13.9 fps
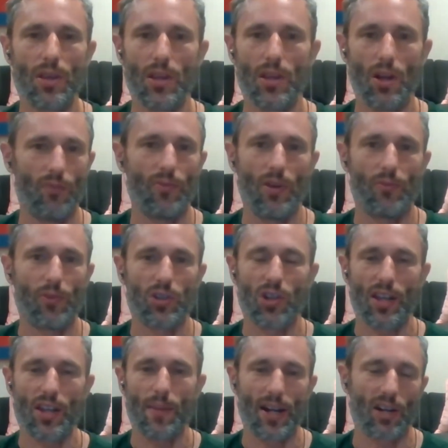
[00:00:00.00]
You know, if we're
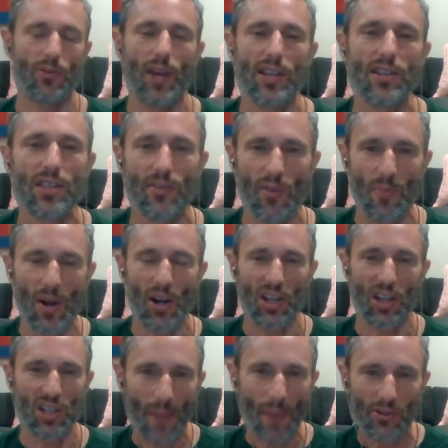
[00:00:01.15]
talking about a crisis of
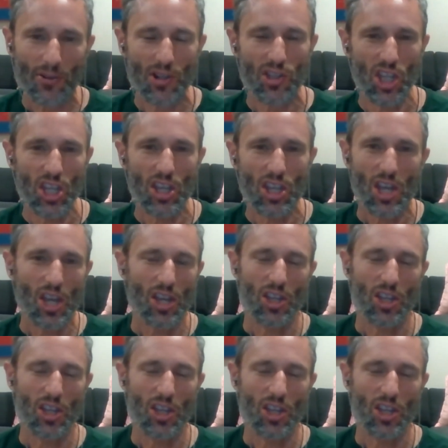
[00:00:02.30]
American democracy,